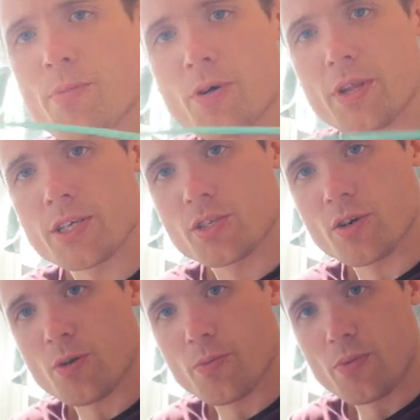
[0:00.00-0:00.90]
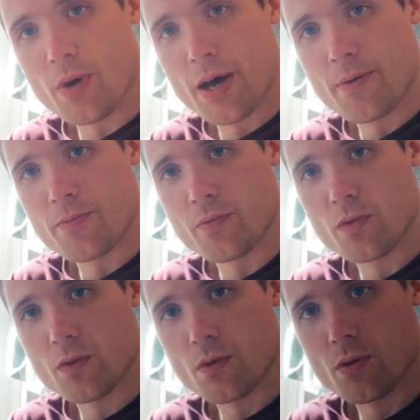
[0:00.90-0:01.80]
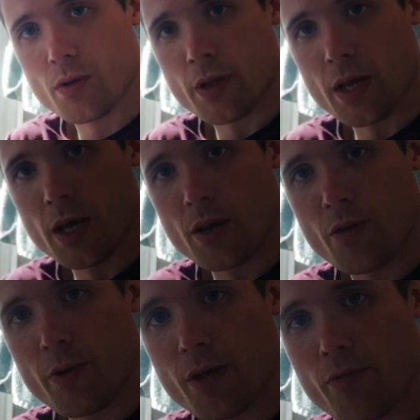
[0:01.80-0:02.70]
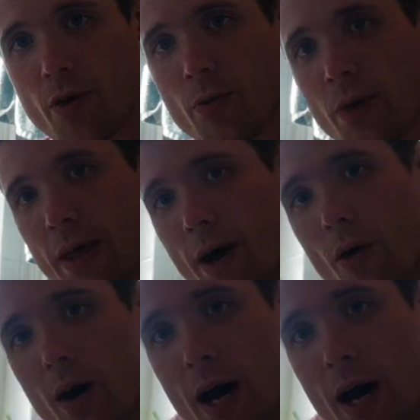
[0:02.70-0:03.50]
put this up the urethra without